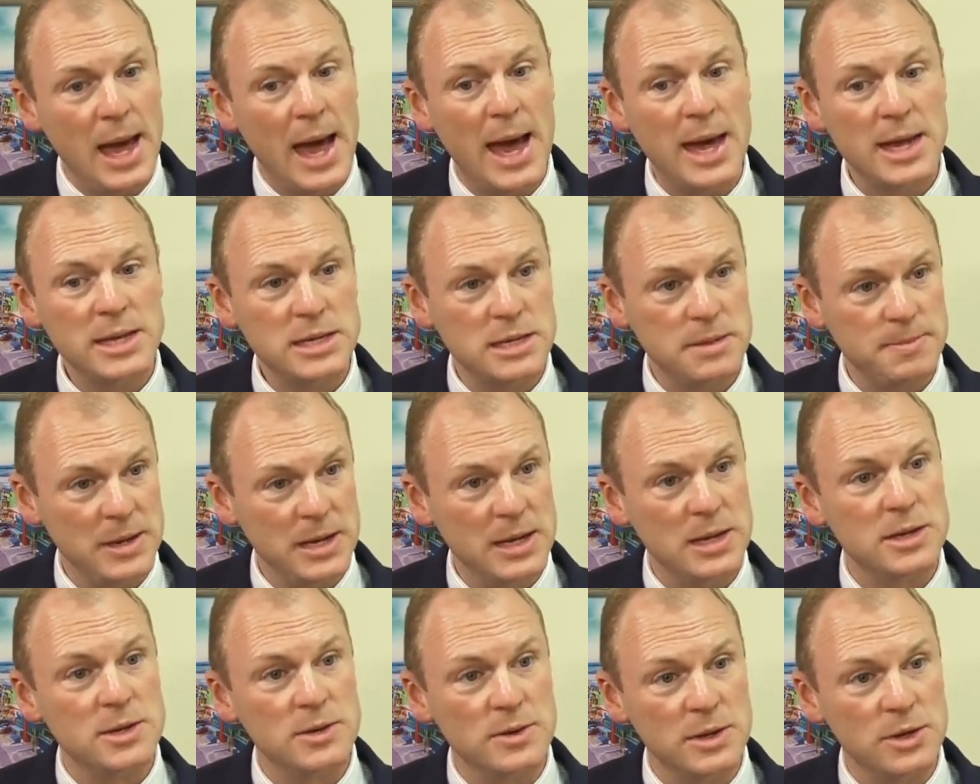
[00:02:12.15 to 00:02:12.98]
has to
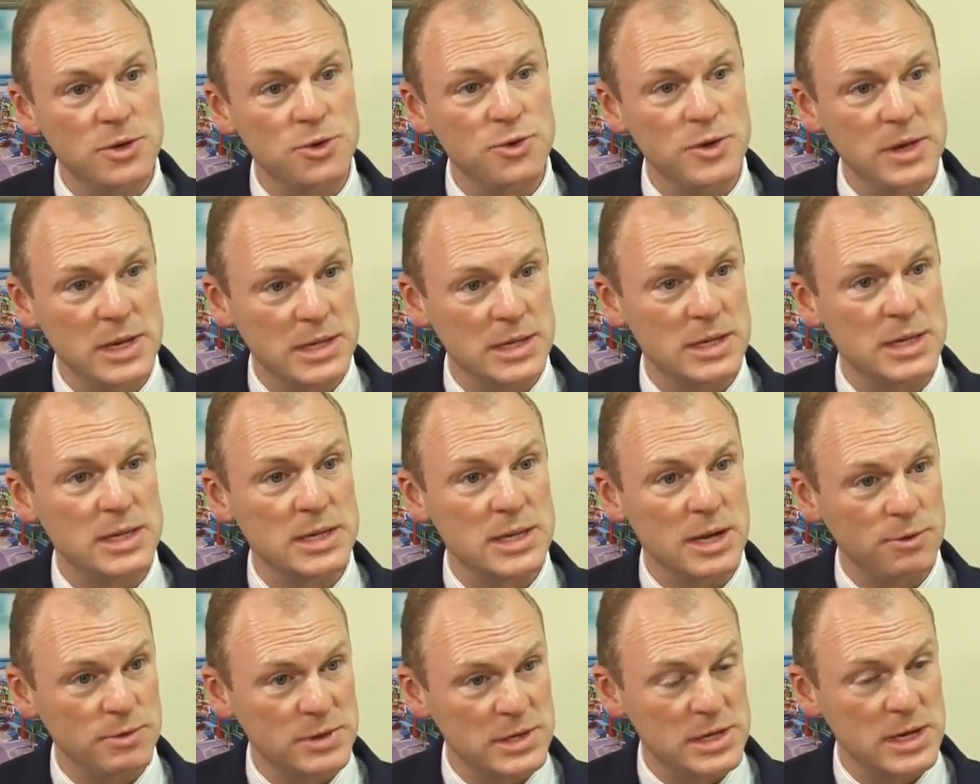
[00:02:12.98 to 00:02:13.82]
be to increase the
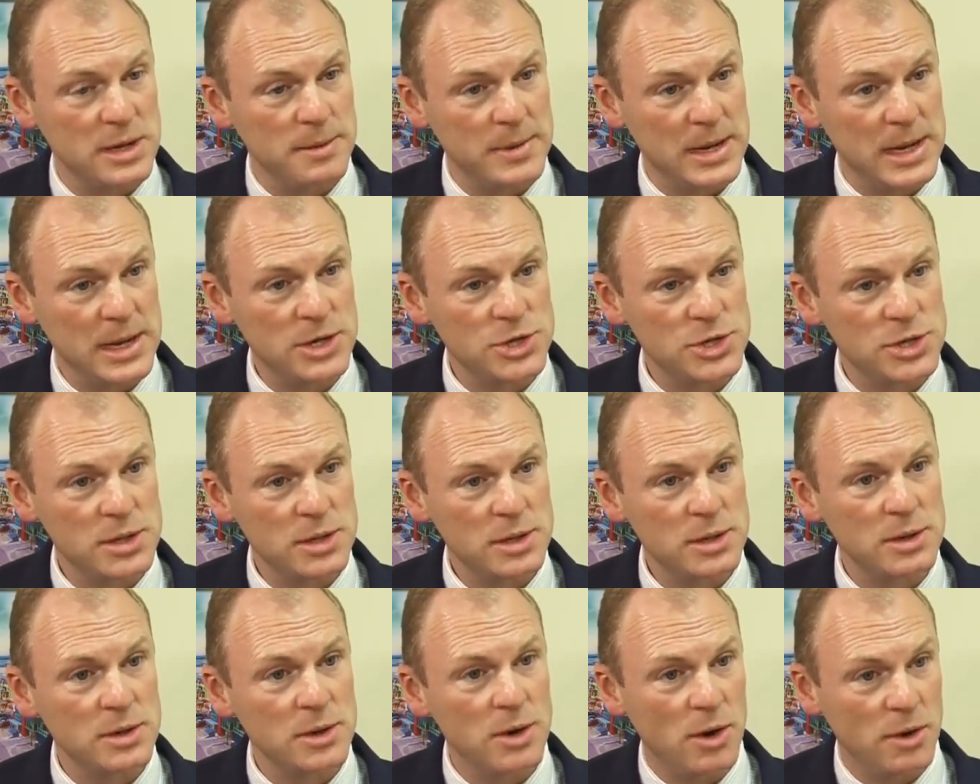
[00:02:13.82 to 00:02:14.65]

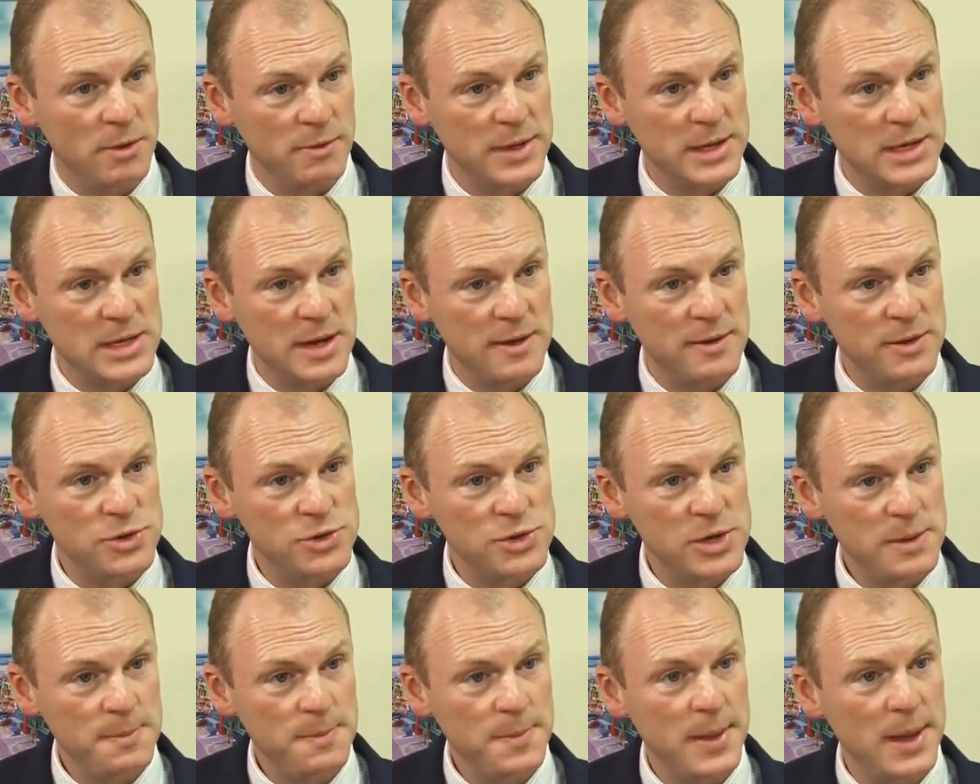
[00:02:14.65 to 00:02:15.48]
self-determination of the
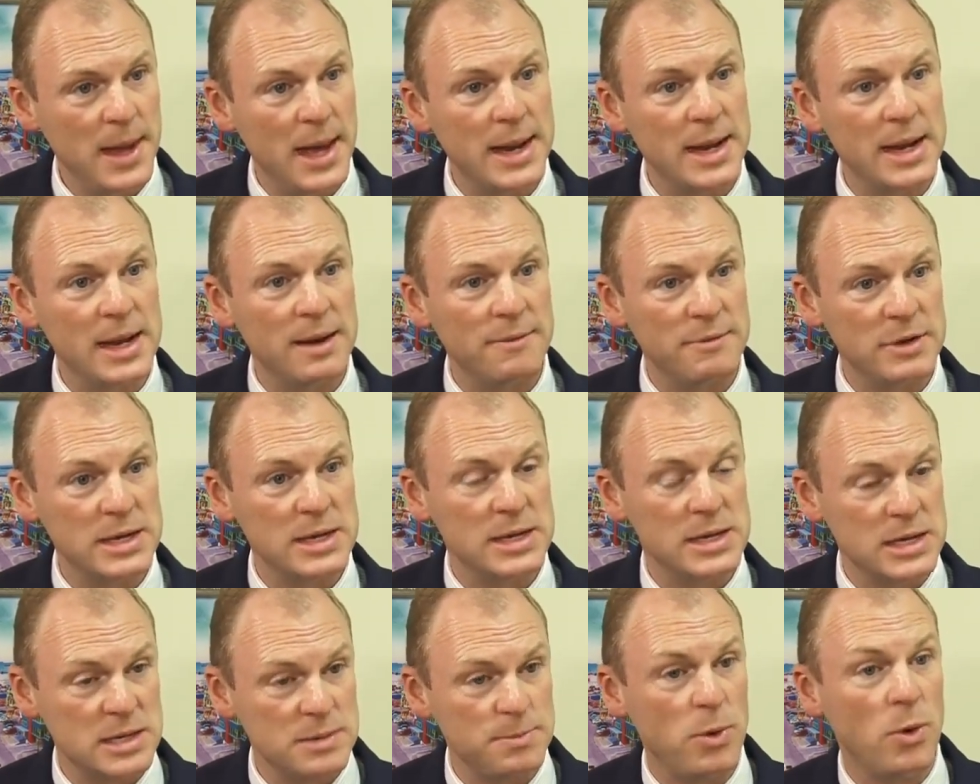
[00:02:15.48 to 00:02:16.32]
territory, and the
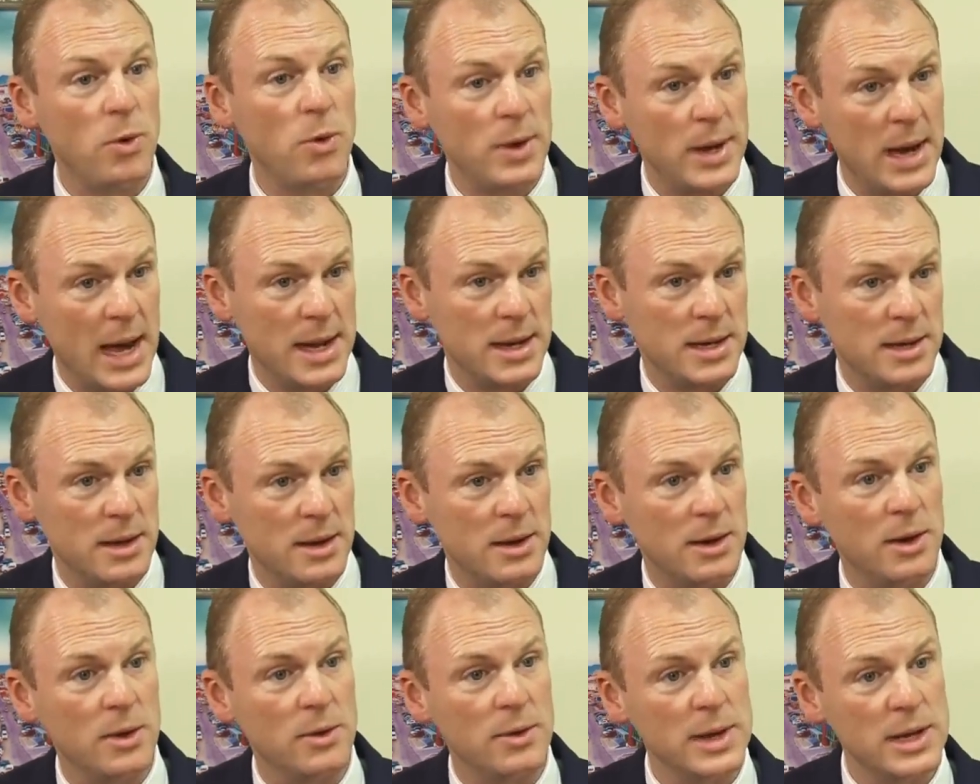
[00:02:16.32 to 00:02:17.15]
governor to support that
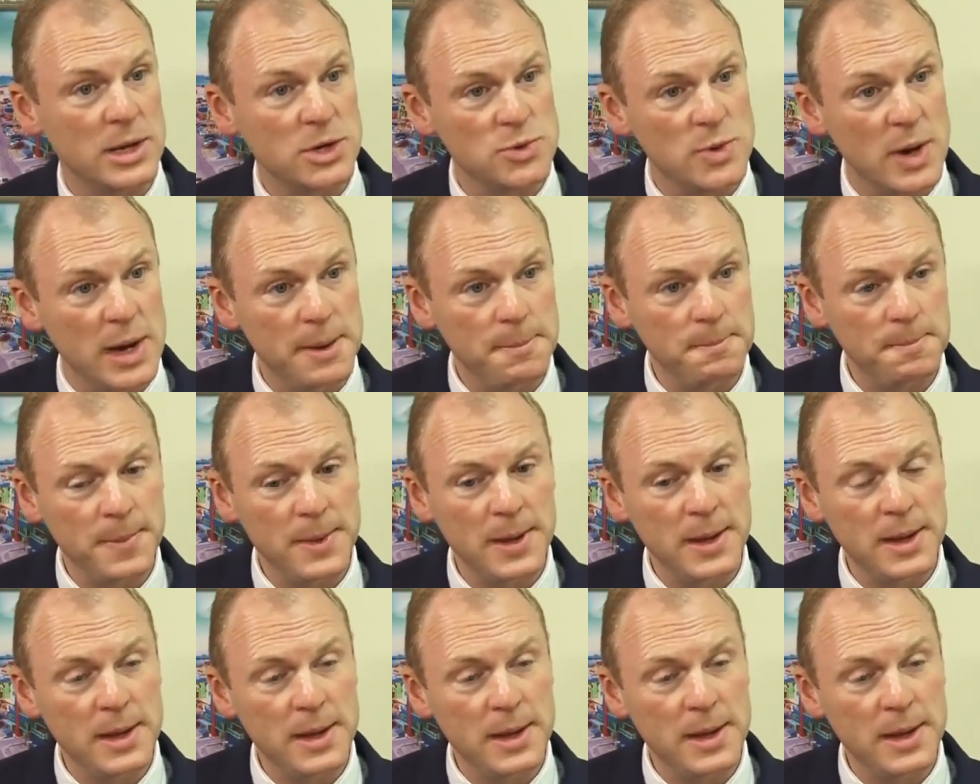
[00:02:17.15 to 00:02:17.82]
along each way.